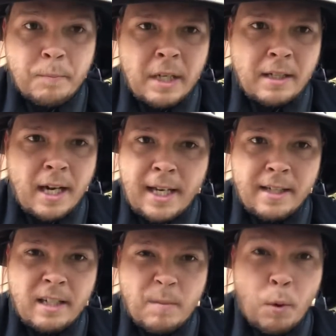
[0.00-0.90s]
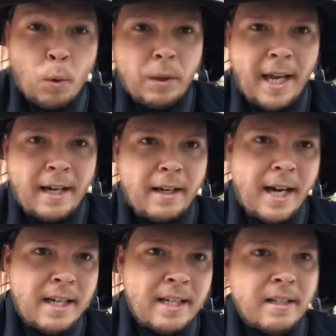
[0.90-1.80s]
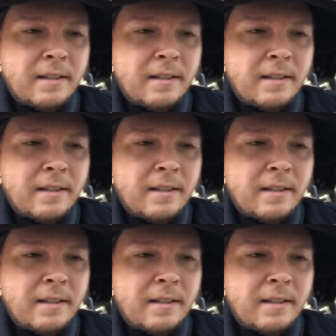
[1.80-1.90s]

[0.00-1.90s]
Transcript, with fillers: But I guess they pulled that idea,